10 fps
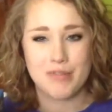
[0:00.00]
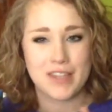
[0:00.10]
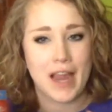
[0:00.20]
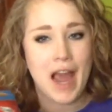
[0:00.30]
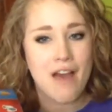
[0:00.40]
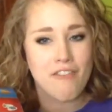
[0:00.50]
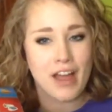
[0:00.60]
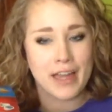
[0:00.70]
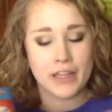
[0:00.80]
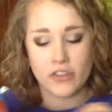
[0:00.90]
They have
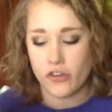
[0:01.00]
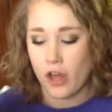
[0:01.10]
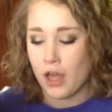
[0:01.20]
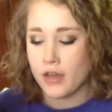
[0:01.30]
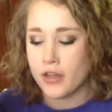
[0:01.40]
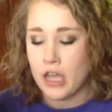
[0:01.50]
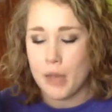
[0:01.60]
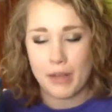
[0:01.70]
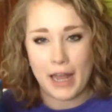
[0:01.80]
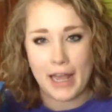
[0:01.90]
like they're not
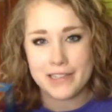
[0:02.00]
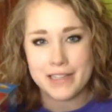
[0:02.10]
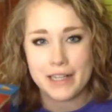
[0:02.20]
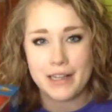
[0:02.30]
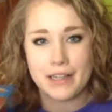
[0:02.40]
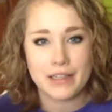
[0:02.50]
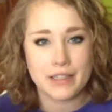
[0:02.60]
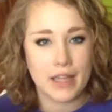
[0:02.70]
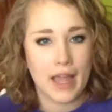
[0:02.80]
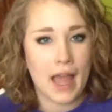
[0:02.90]
plastic like this.
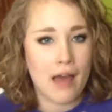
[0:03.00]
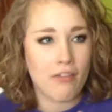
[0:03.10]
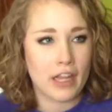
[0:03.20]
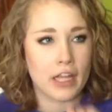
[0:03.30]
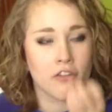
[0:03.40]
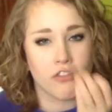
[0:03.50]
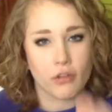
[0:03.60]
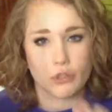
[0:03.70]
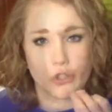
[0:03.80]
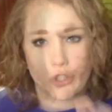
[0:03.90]
They have like a
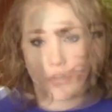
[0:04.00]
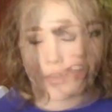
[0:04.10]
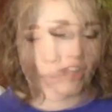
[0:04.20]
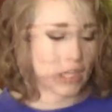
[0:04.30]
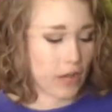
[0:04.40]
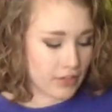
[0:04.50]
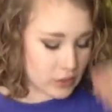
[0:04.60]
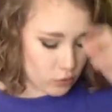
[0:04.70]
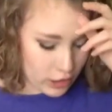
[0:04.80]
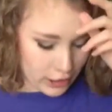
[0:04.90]
filter. So, yeah, that coffee is
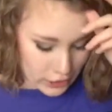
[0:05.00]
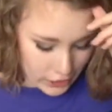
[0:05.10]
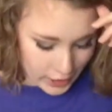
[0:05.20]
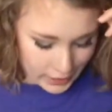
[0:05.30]
really good.